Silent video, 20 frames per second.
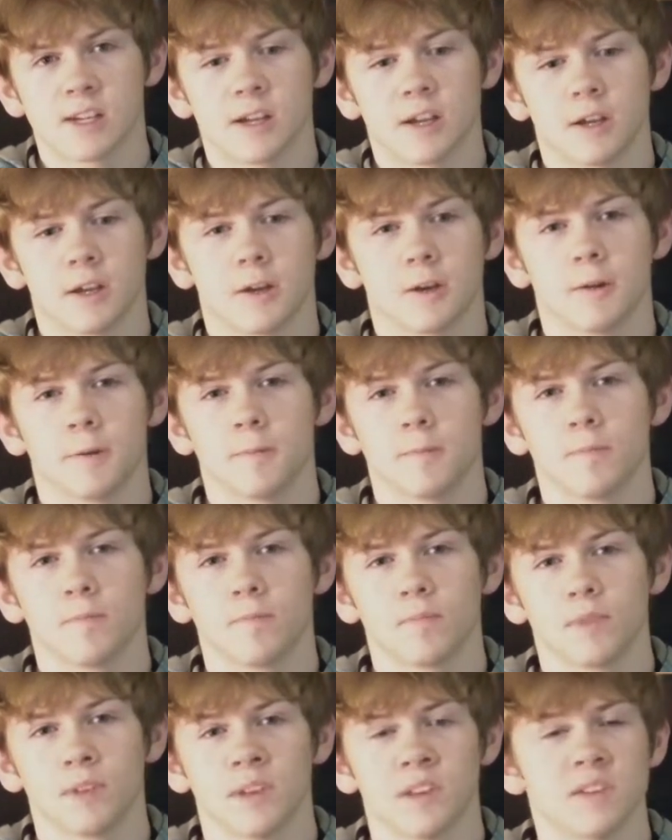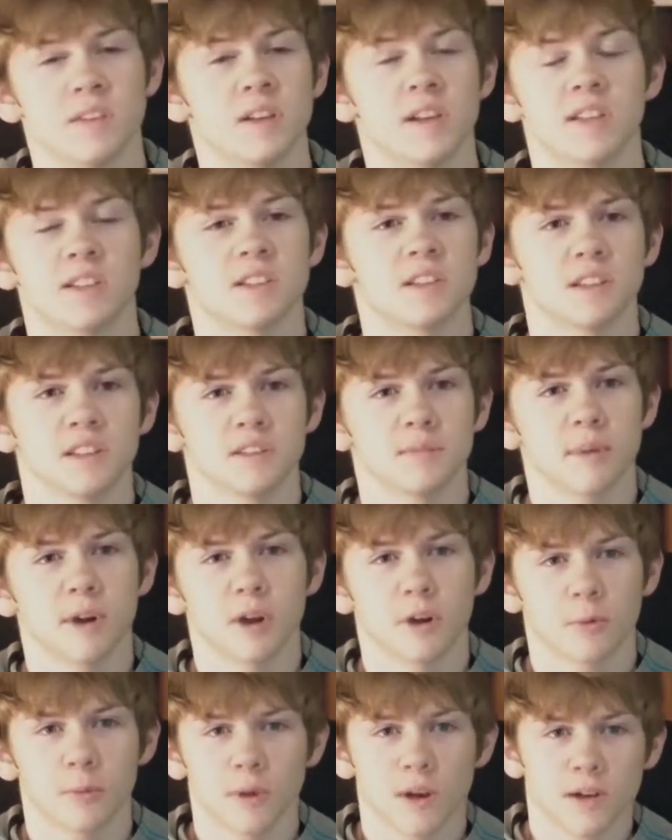his nesting
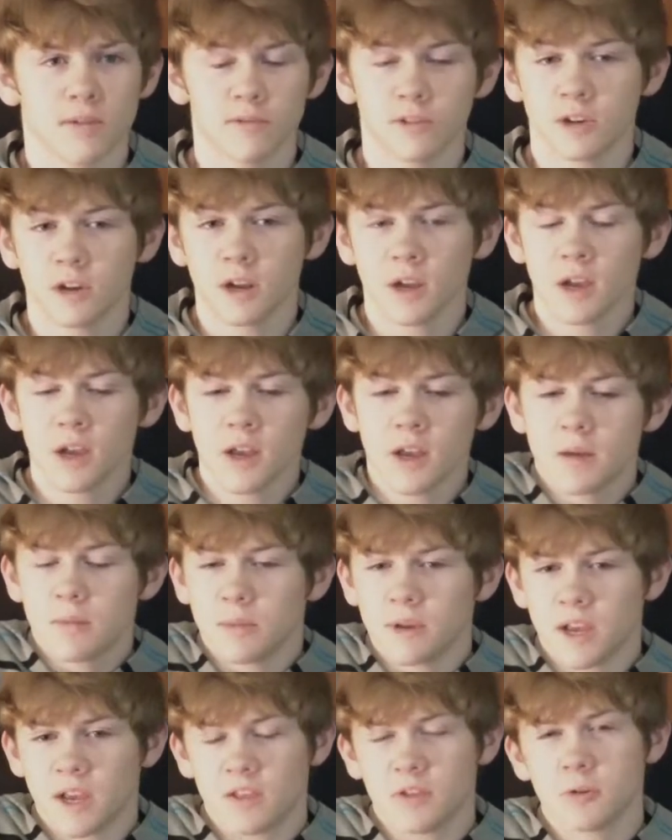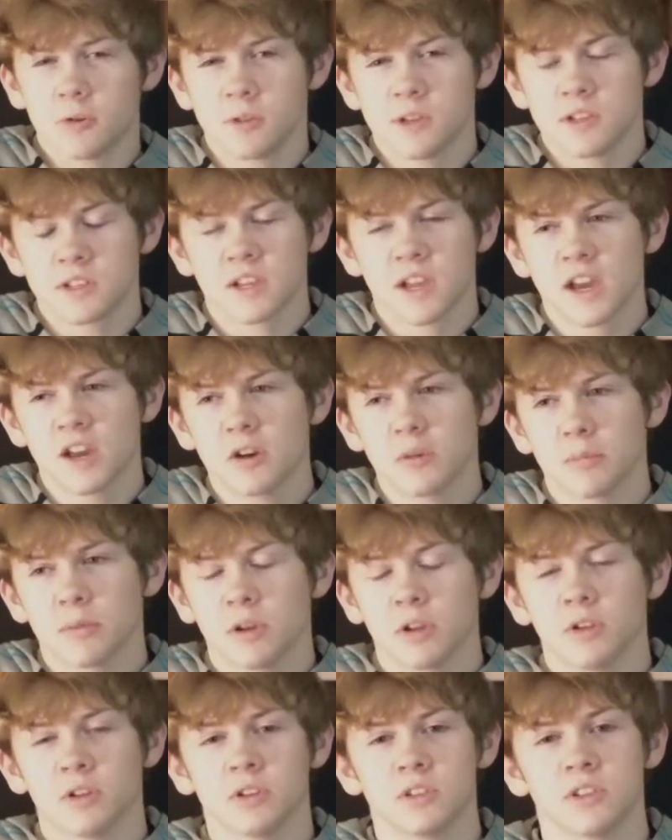spot or whatever, but yeah, there were these
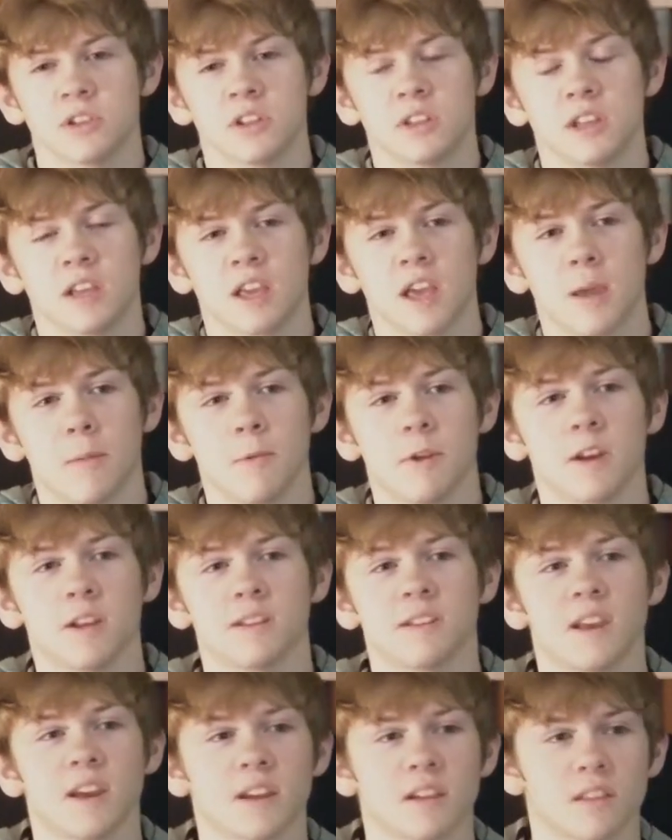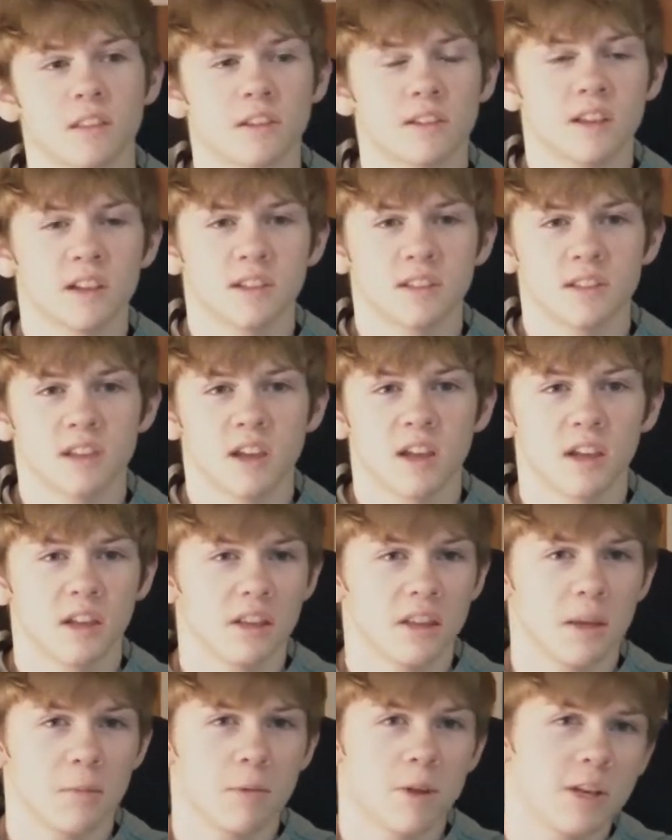caterpillars, and they came and attacked the test site,
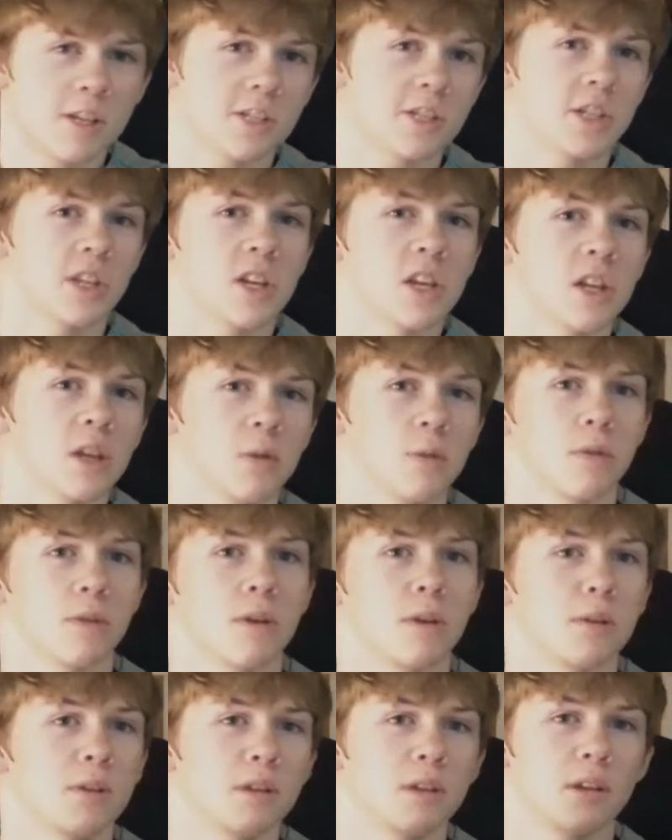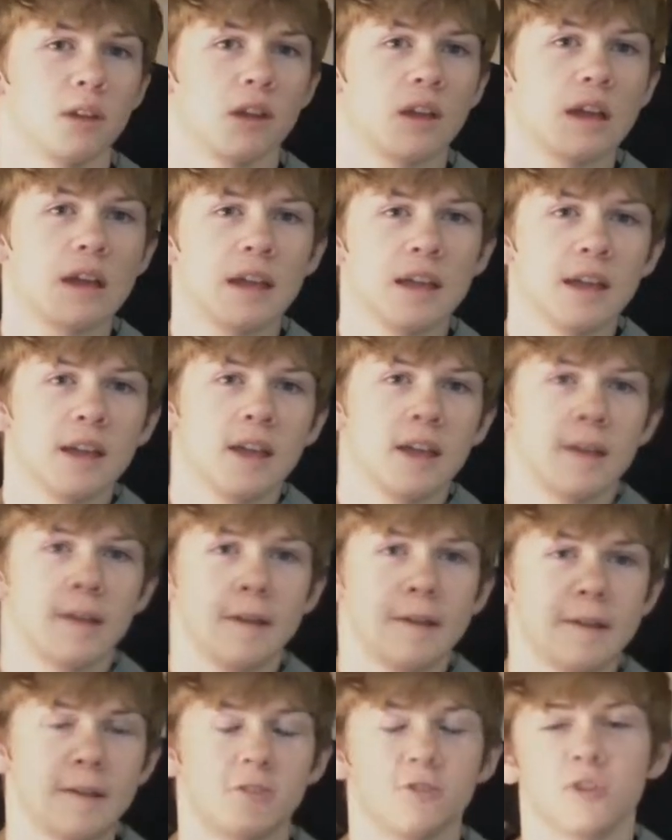and they managed to kill it without it
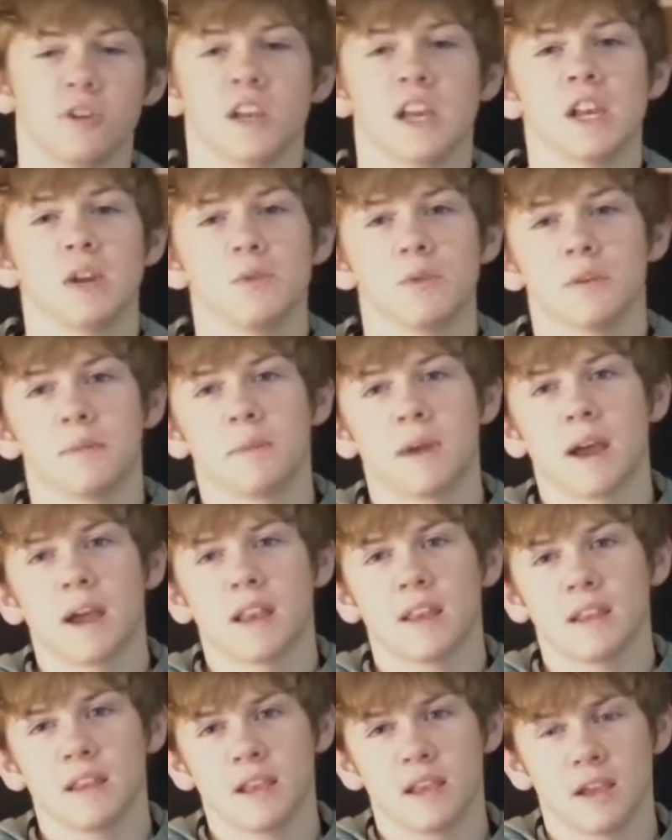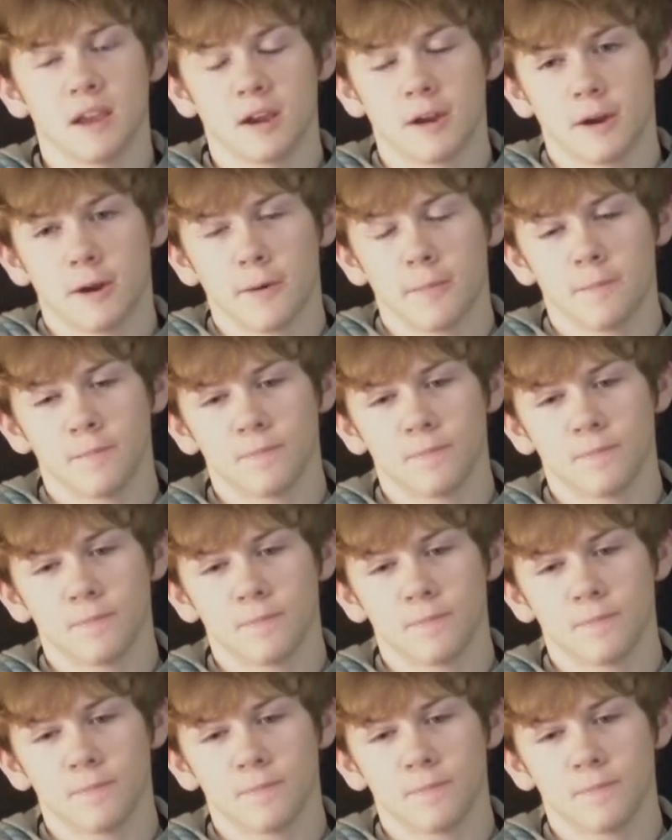injuring anyone badly,